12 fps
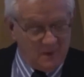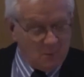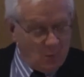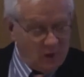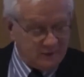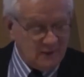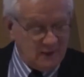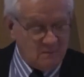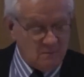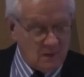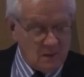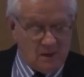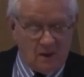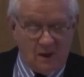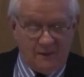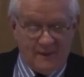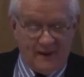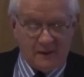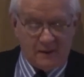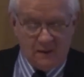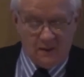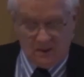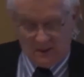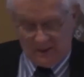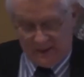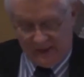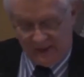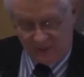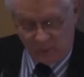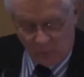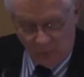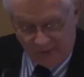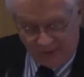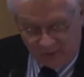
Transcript: Watch him on that. And when I